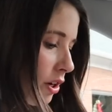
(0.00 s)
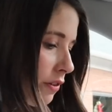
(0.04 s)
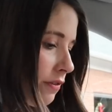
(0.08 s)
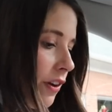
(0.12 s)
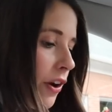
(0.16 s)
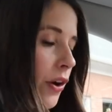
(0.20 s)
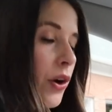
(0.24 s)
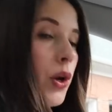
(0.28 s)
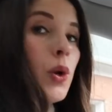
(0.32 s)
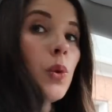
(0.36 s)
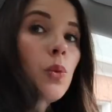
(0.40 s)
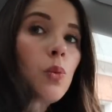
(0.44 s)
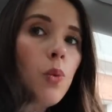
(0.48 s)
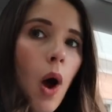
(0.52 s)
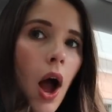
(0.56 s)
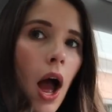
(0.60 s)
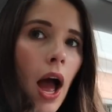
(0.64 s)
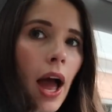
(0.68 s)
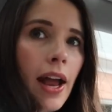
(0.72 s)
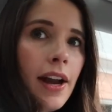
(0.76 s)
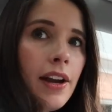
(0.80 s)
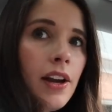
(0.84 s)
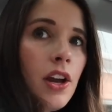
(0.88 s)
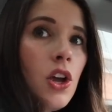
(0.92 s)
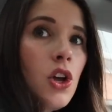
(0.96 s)
are very
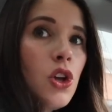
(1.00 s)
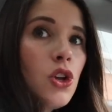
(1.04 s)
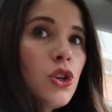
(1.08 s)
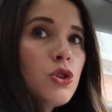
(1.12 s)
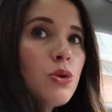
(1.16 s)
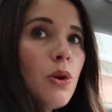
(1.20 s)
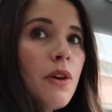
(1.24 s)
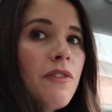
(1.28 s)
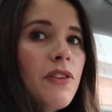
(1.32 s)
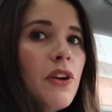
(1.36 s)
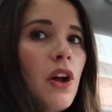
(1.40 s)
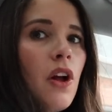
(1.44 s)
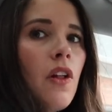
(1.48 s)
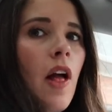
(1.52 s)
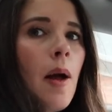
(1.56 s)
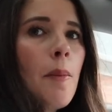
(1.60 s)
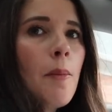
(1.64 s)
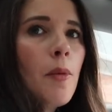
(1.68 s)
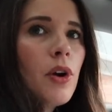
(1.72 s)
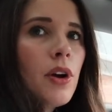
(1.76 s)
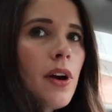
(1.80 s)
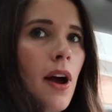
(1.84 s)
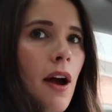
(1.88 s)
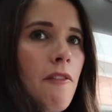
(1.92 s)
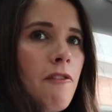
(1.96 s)
wide, so I feel a lot
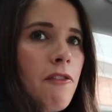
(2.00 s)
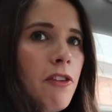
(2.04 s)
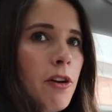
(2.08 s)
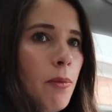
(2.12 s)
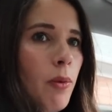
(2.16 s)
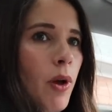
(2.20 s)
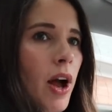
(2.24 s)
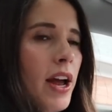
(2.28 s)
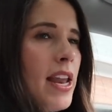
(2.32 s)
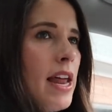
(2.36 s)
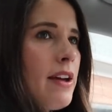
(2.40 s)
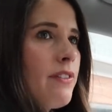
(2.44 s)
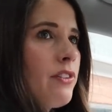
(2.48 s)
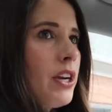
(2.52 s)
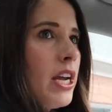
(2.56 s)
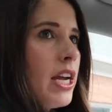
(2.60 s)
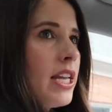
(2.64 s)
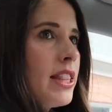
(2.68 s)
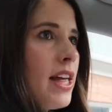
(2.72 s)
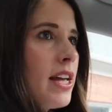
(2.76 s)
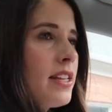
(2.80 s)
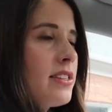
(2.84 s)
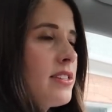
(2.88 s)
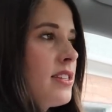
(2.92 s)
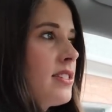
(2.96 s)
more comfortable. I never
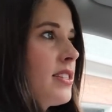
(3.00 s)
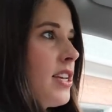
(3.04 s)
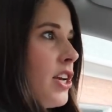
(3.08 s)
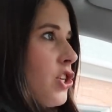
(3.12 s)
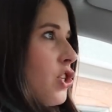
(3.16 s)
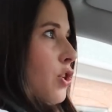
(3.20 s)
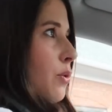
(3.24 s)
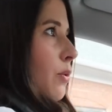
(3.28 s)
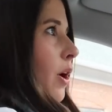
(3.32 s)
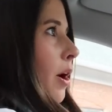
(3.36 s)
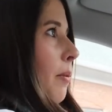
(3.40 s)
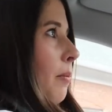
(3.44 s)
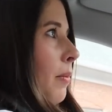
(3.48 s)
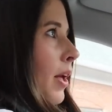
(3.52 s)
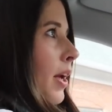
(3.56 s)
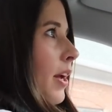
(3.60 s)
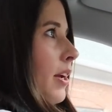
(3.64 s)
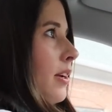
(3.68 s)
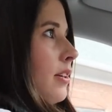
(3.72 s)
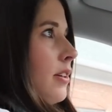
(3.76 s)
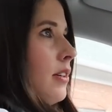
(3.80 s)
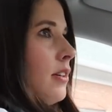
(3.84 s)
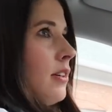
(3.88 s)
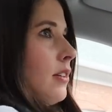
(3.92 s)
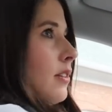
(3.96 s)
get that sensation where I'm
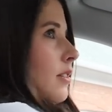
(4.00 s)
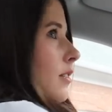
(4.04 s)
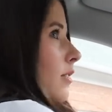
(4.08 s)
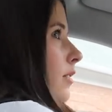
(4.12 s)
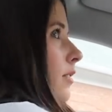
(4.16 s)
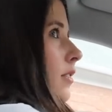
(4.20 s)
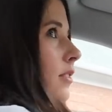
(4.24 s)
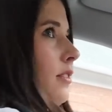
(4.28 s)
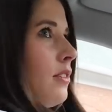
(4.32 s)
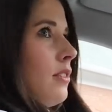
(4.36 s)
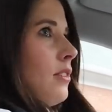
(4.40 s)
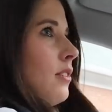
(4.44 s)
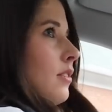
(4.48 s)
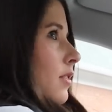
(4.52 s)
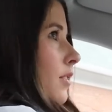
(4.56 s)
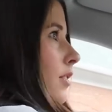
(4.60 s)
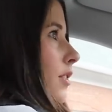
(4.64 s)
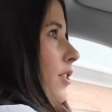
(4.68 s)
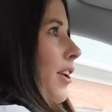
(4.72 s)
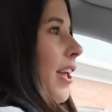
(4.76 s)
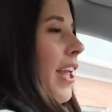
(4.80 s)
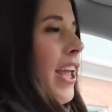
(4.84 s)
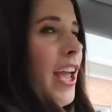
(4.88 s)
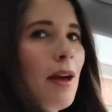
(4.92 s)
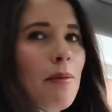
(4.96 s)
like,
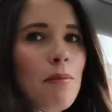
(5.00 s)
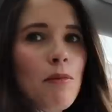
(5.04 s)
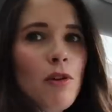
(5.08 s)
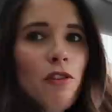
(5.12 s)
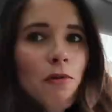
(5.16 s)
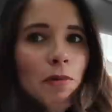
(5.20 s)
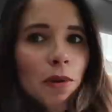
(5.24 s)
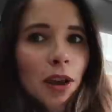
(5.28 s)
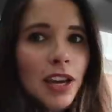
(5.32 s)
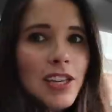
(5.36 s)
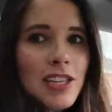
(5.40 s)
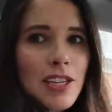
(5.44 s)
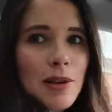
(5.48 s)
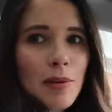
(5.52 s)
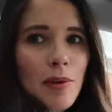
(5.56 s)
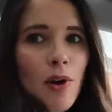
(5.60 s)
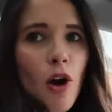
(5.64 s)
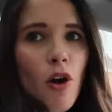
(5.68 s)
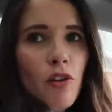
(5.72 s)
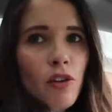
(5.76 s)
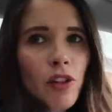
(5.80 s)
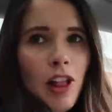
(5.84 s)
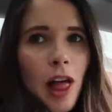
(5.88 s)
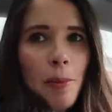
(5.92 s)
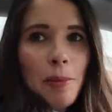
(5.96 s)
can't move because I'm
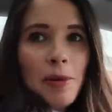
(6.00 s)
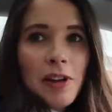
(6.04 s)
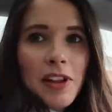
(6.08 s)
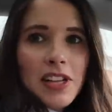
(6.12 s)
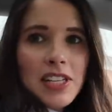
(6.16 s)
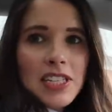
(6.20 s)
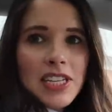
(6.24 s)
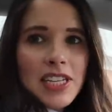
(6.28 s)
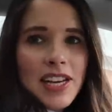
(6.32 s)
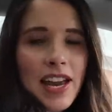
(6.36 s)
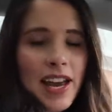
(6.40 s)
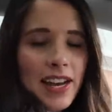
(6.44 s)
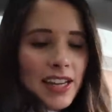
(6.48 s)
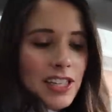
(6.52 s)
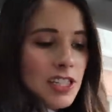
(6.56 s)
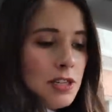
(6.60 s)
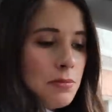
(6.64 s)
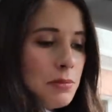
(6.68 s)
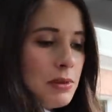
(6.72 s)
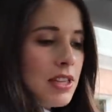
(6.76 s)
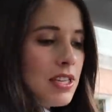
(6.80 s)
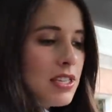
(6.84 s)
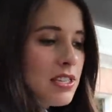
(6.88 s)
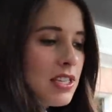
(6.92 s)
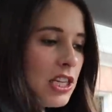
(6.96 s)
overlapping in the seat next
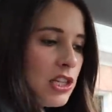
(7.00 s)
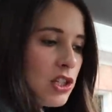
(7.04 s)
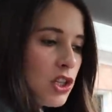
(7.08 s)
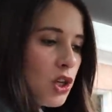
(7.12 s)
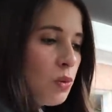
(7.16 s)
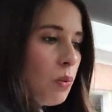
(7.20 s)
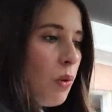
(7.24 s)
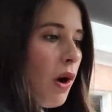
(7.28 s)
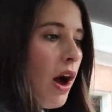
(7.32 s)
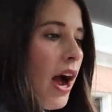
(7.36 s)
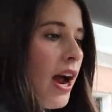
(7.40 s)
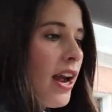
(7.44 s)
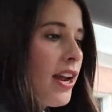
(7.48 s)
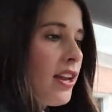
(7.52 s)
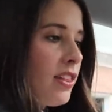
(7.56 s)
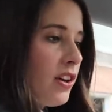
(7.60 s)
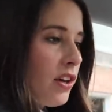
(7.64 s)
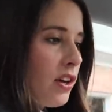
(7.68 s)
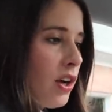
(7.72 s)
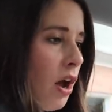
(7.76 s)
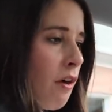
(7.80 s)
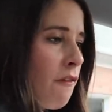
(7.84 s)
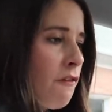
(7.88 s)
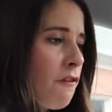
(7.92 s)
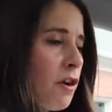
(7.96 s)
to me. The seats are wide,
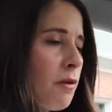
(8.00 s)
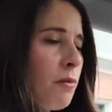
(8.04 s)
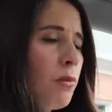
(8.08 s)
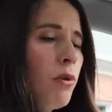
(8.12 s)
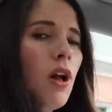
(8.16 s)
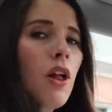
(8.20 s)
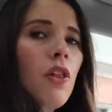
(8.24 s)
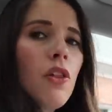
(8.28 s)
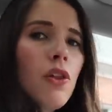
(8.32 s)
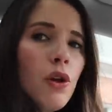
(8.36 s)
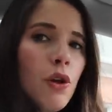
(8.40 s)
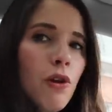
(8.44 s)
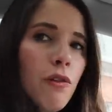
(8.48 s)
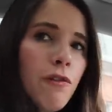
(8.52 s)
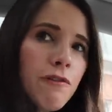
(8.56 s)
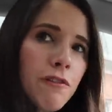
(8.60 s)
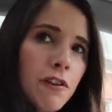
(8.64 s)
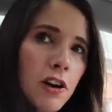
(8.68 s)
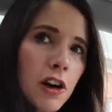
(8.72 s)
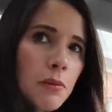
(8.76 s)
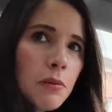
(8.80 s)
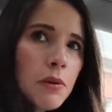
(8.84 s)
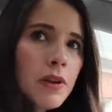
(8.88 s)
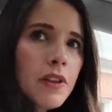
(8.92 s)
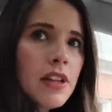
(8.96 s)
they're comfortable. A little
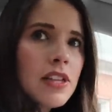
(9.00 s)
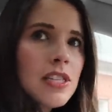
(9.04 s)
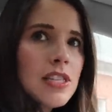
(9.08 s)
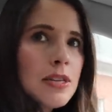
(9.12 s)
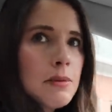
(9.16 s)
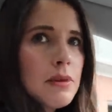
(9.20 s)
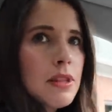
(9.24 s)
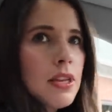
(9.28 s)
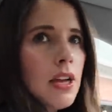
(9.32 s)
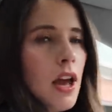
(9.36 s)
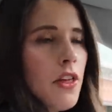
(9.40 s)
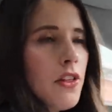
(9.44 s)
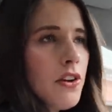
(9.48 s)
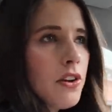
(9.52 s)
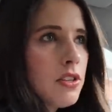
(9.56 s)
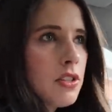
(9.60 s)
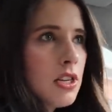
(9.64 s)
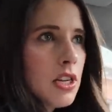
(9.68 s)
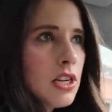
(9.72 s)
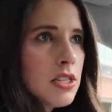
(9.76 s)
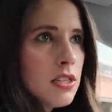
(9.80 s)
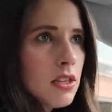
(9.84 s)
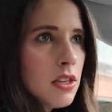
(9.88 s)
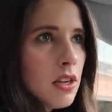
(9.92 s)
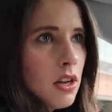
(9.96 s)
firmer than some of the other
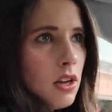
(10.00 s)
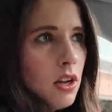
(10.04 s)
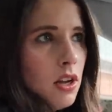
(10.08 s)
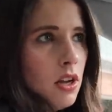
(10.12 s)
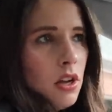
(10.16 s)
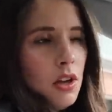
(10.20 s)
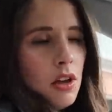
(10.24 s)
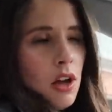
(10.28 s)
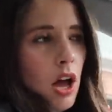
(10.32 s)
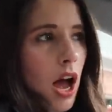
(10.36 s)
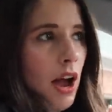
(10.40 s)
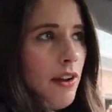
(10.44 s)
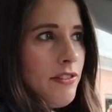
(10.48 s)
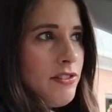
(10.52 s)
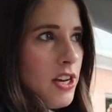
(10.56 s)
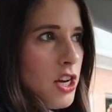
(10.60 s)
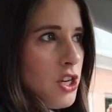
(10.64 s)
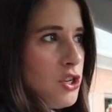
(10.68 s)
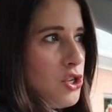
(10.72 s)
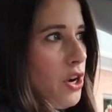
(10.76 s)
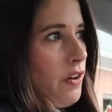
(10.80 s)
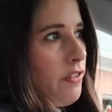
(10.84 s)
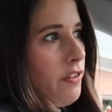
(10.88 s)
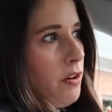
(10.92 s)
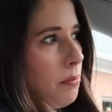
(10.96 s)
seats I've
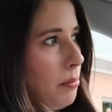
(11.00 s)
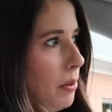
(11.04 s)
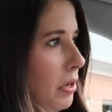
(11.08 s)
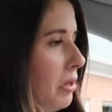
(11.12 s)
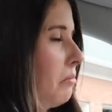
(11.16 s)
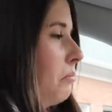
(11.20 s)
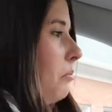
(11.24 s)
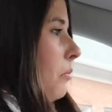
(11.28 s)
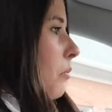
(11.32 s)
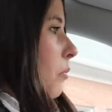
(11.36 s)
test driven, but